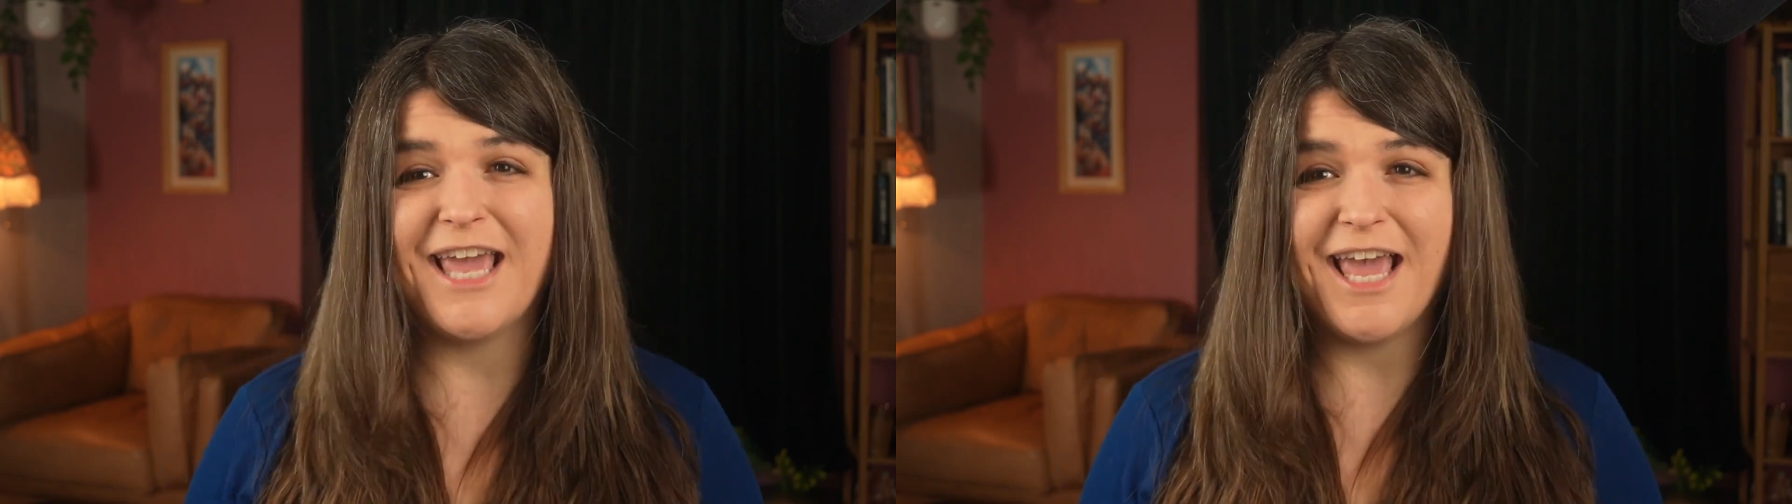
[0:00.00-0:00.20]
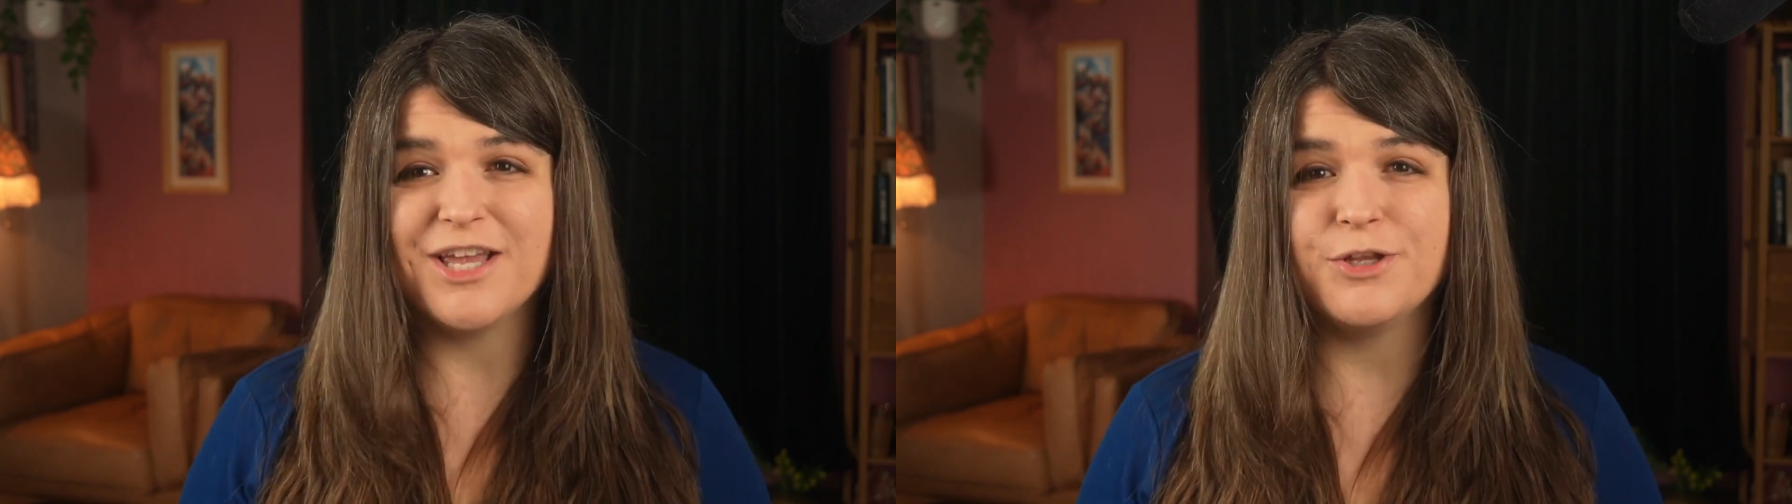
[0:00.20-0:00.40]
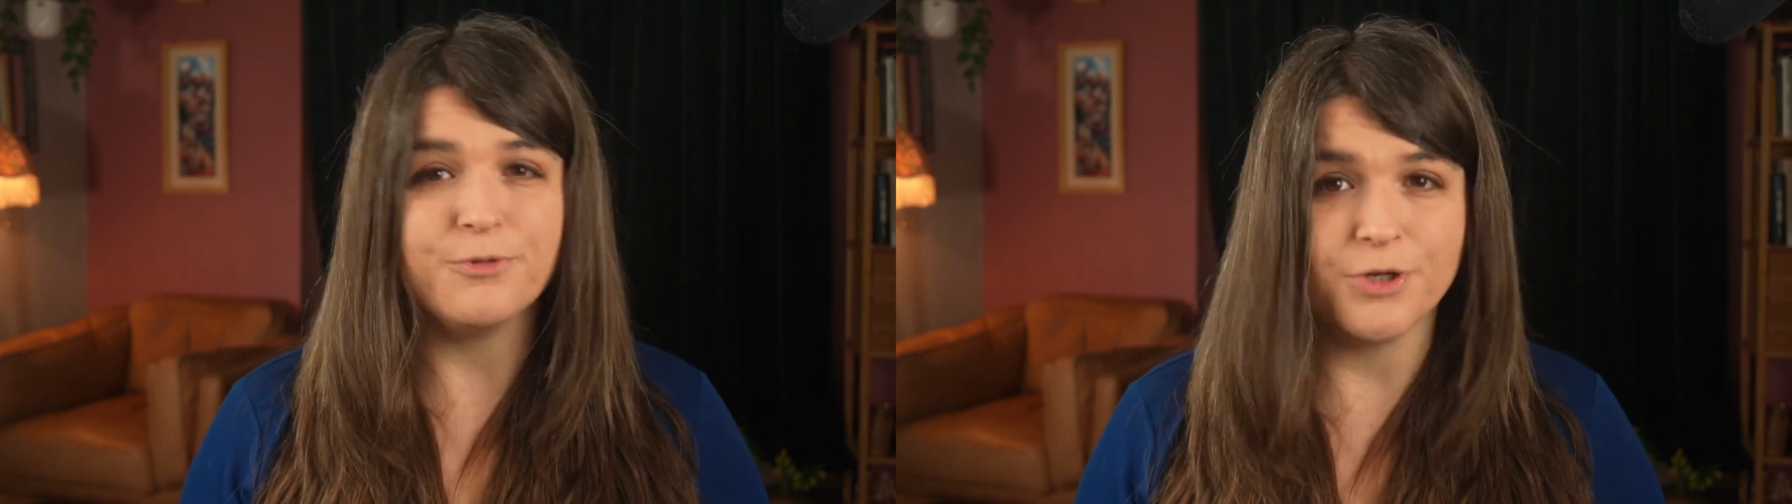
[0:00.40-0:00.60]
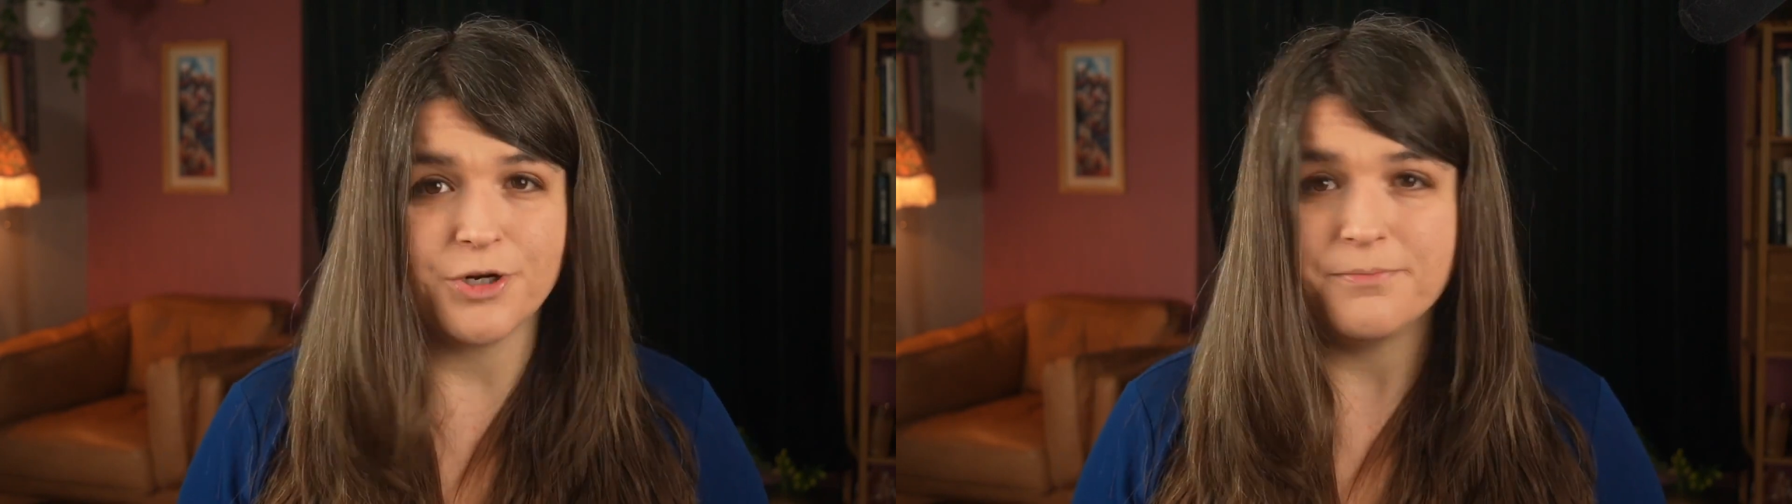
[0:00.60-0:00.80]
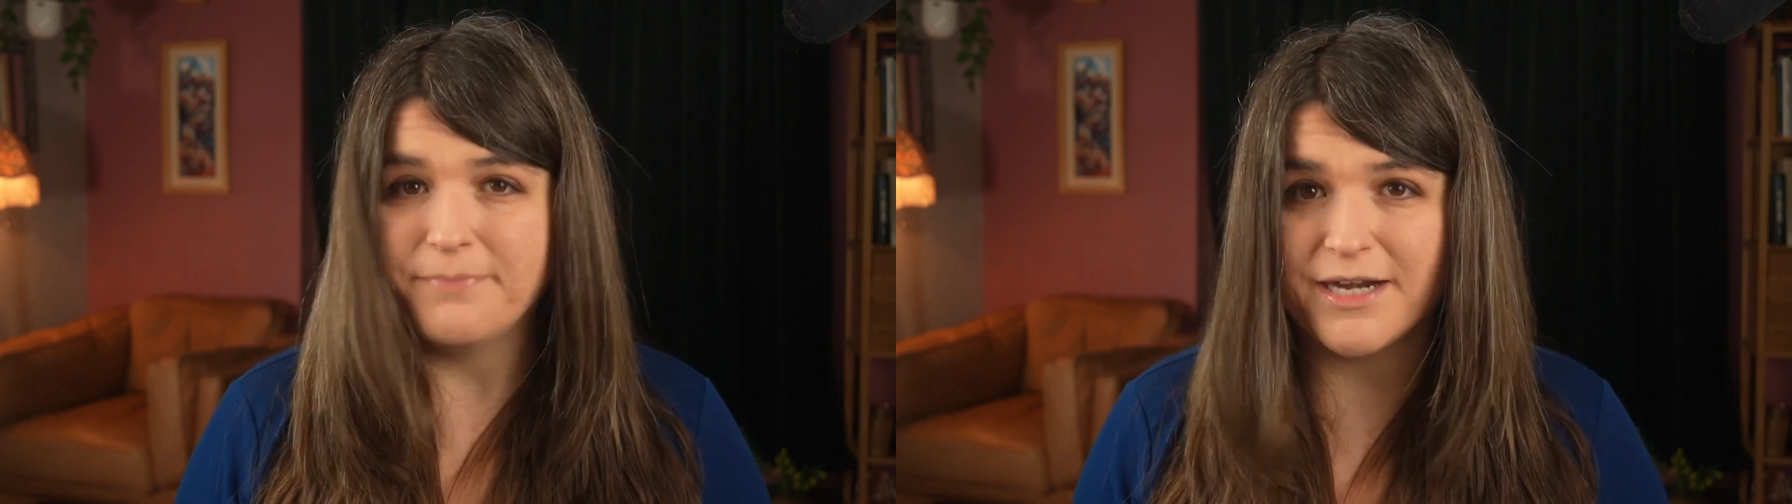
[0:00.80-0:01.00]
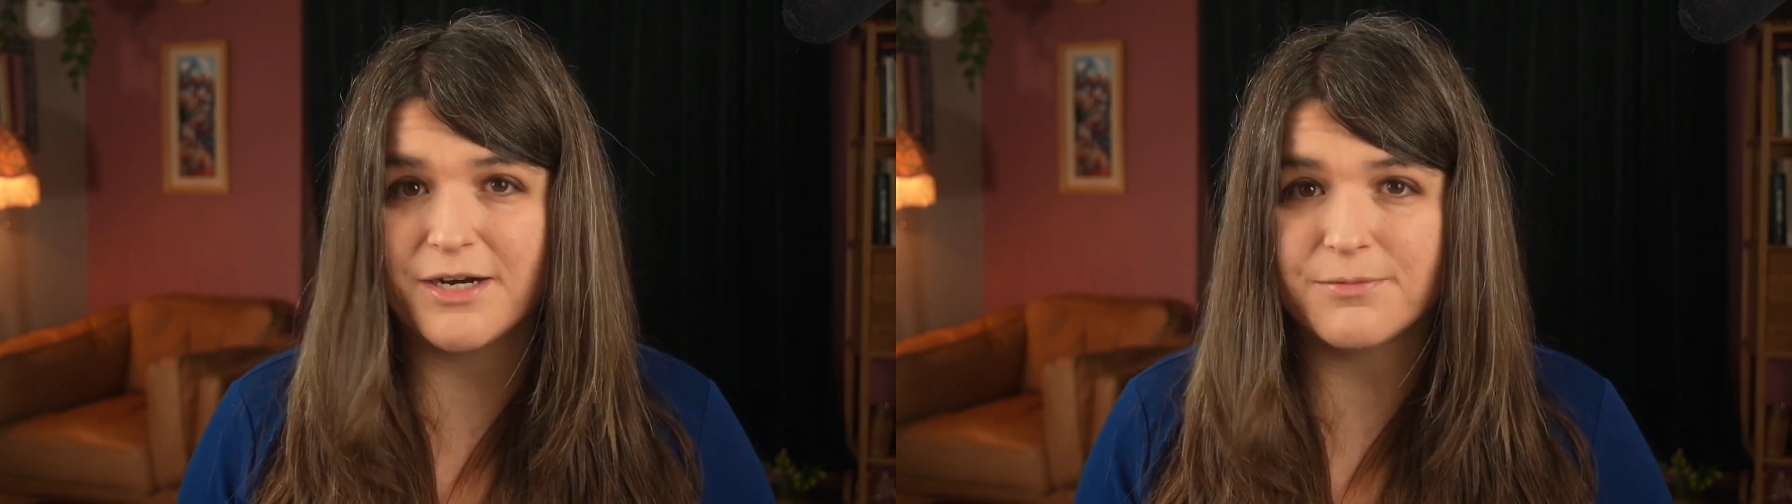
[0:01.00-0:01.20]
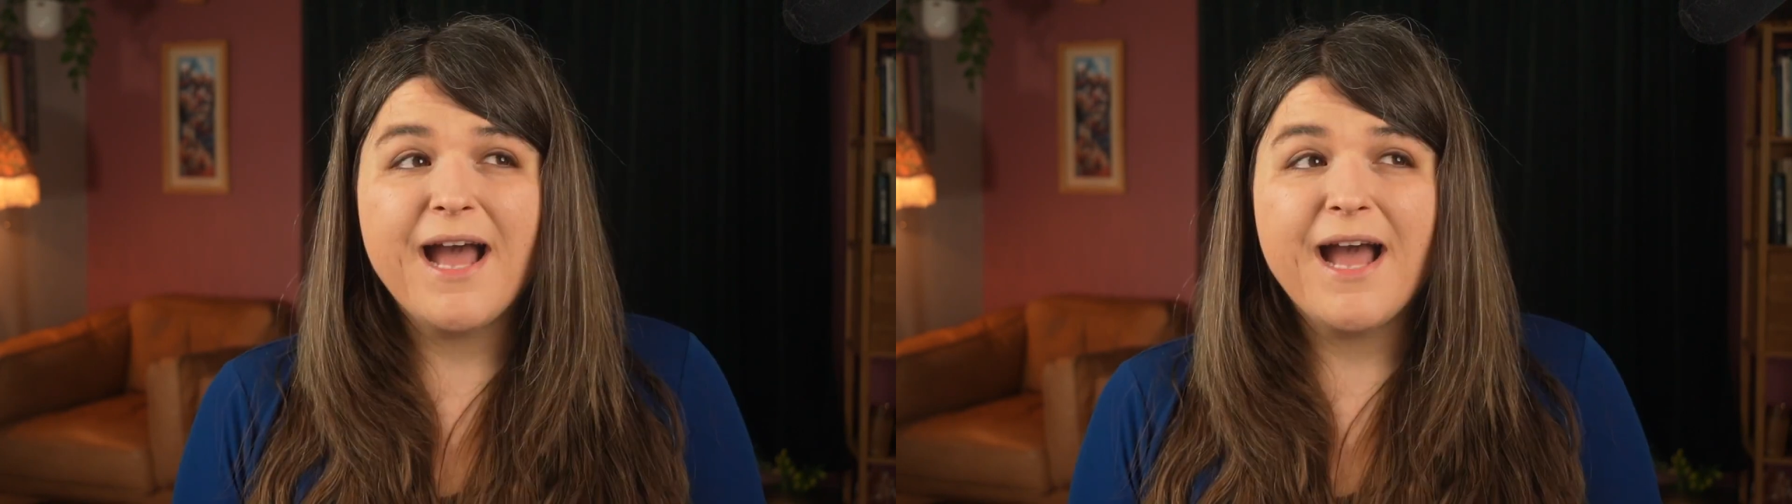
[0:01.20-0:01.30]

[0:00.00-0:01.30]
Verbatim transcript: can you learn better?